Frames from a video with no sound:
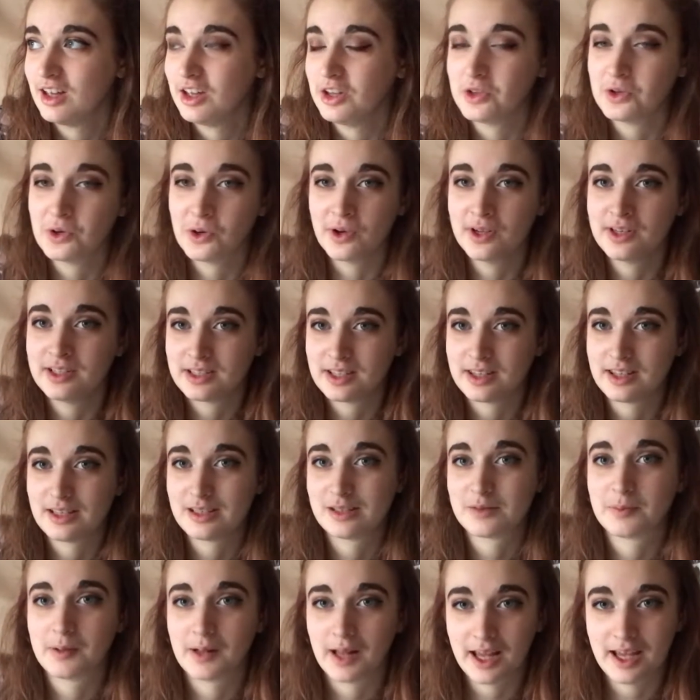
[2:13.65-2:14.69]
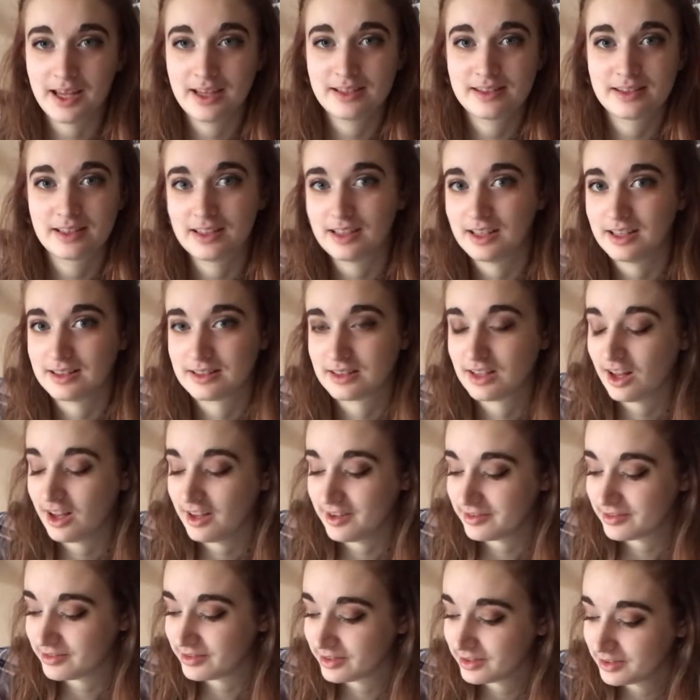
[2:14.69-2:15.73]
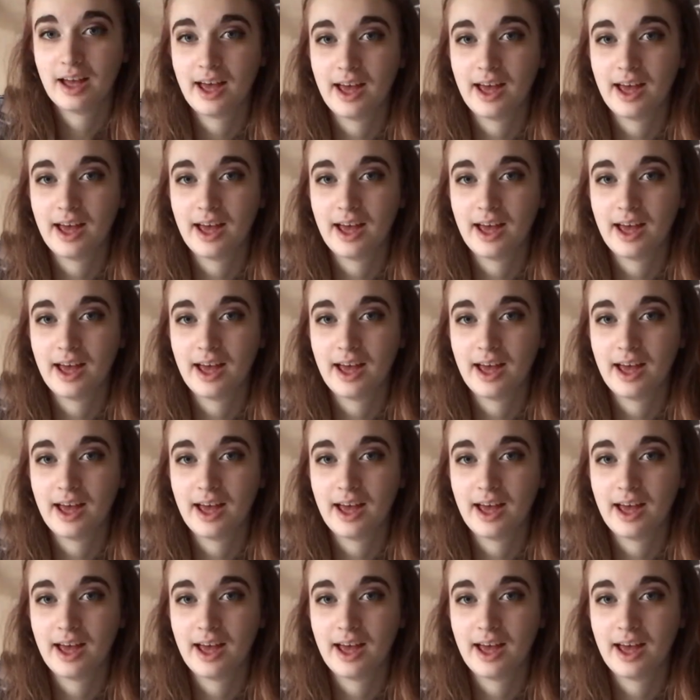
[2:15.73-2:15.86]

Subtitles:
gotten to this place in his life.